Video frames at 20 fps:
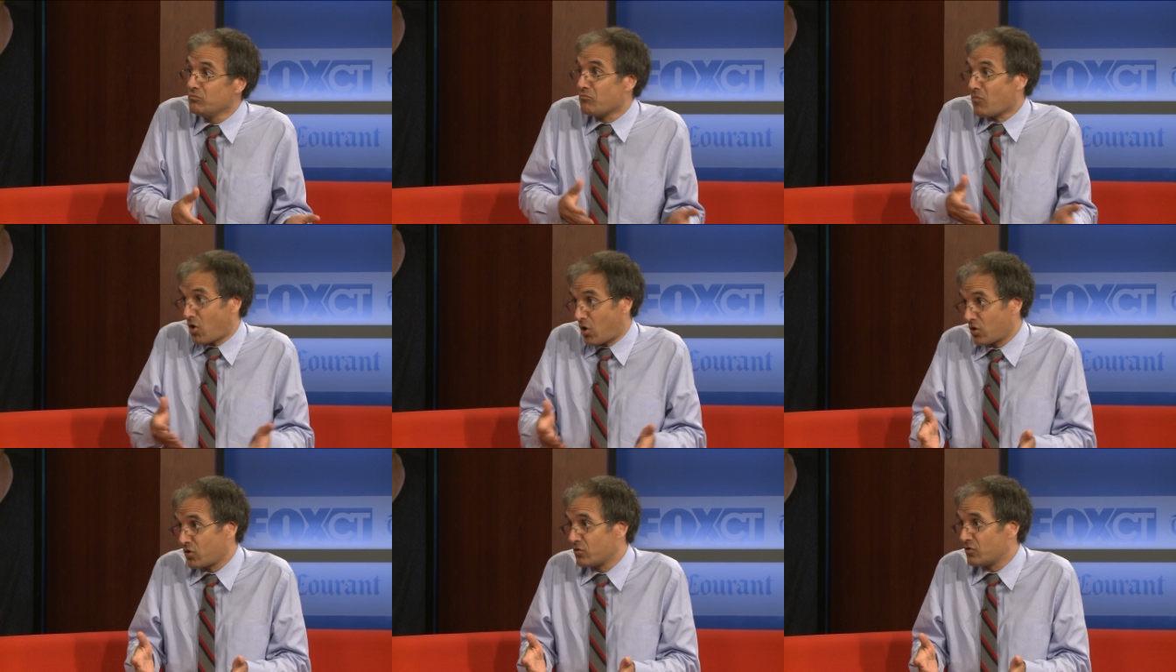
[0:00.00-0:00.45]

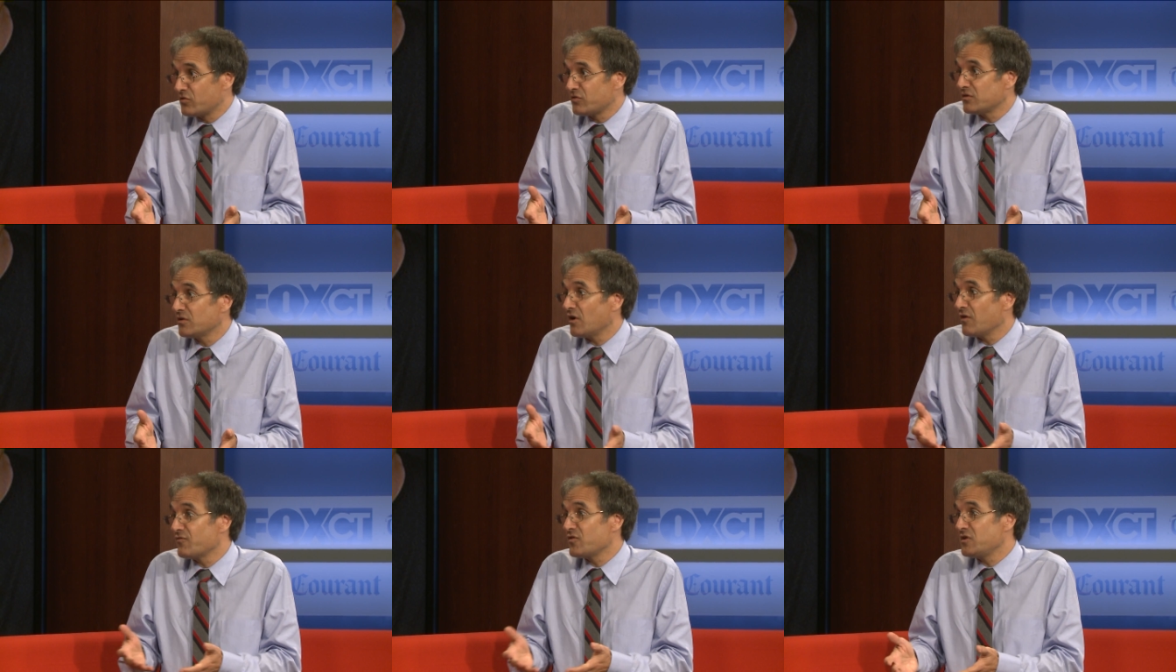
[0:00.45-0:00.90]

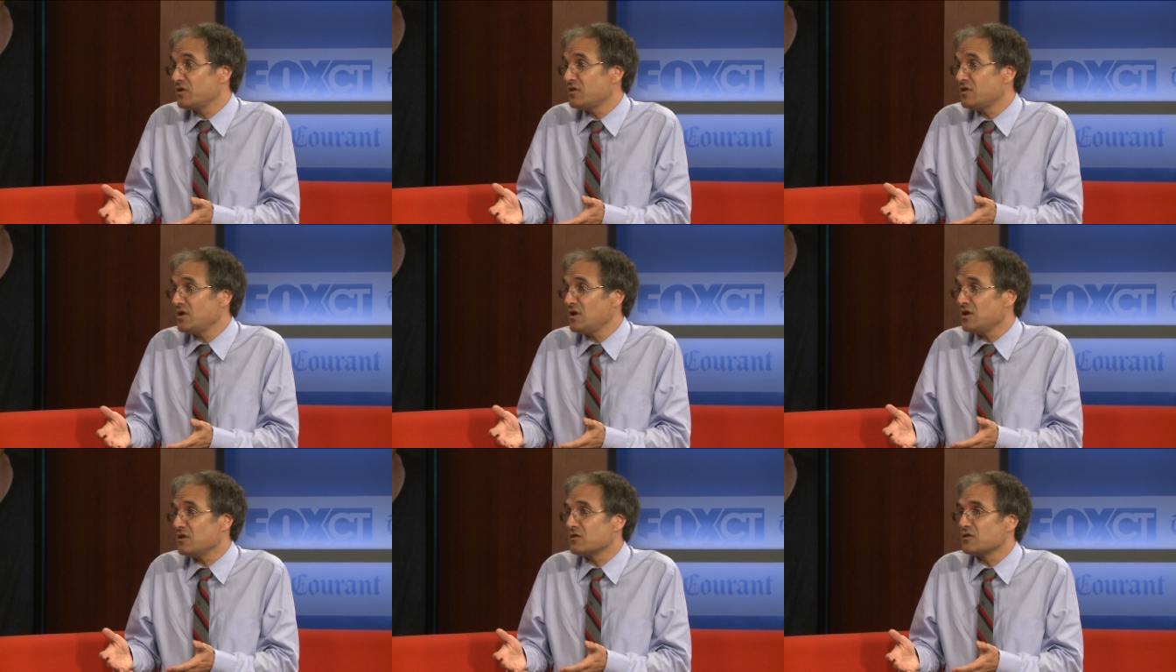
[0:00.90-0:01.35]
markers of the
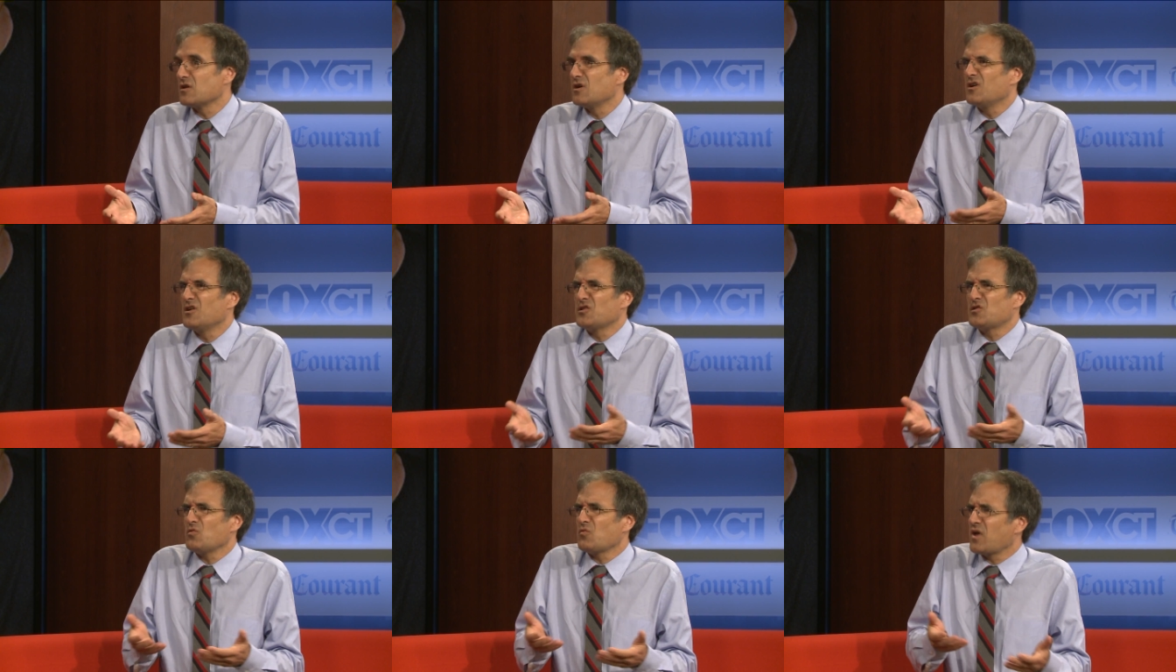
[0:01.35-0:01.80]
disease.
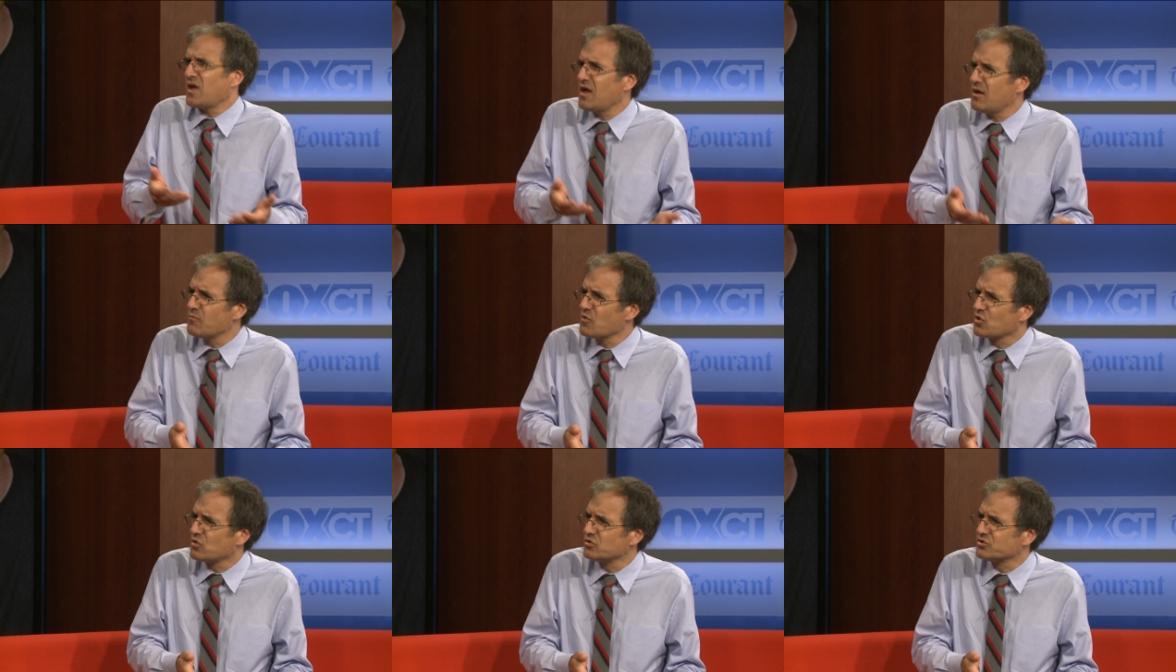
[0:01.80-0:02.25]
So
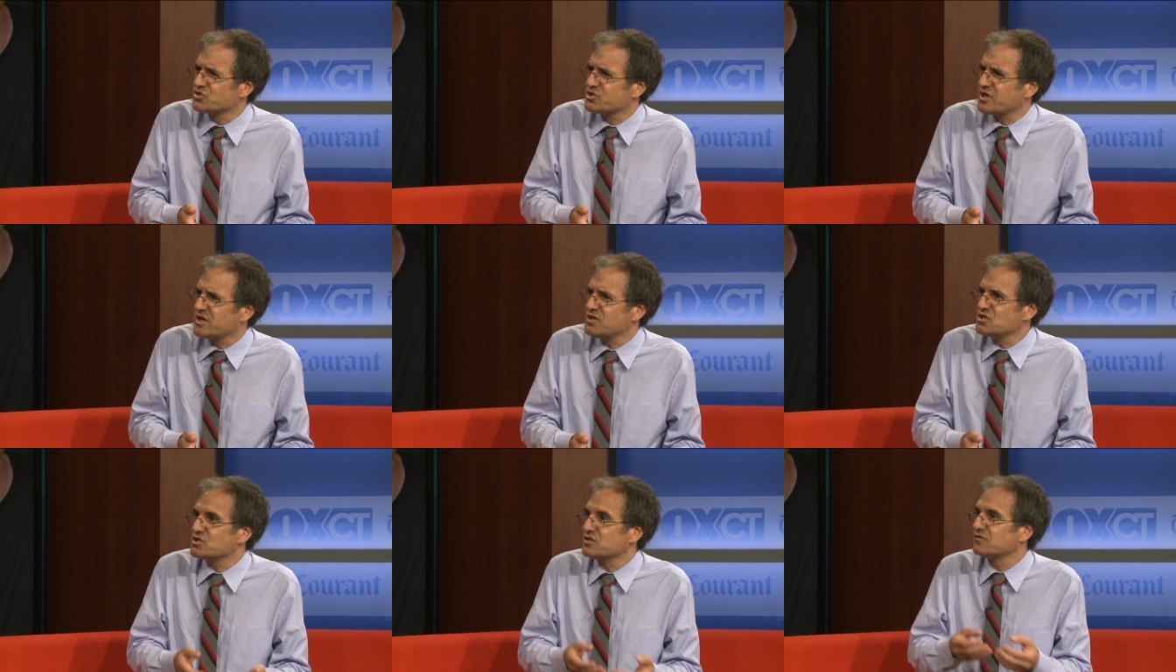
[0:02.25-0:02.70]
chemical
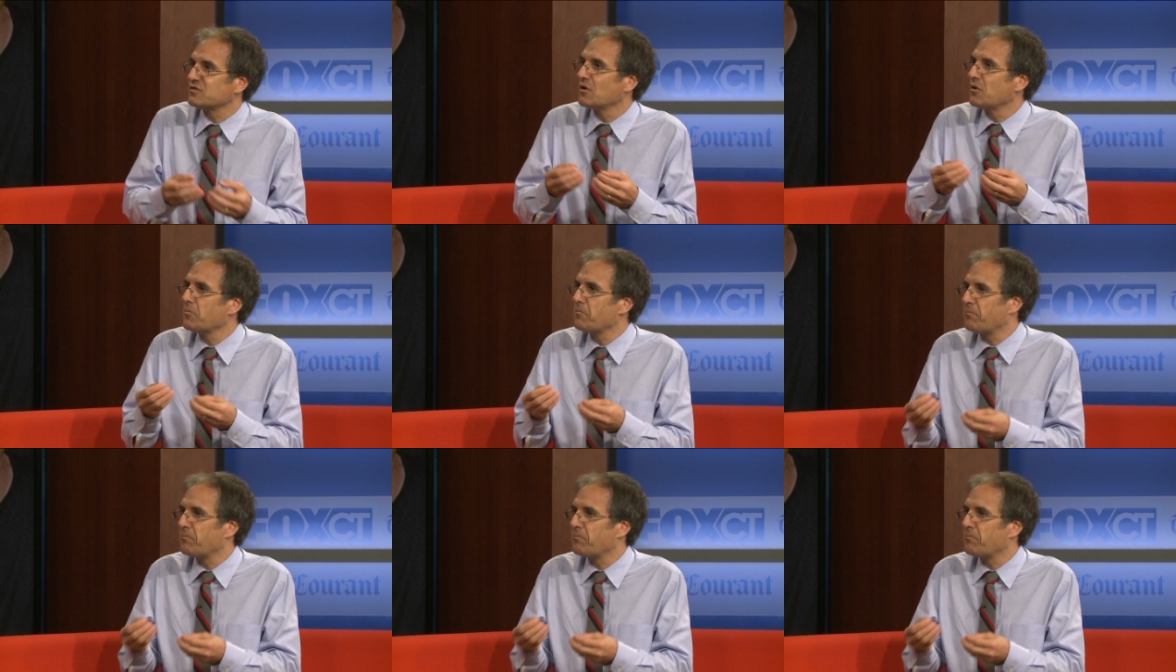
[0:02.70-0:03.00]
changes,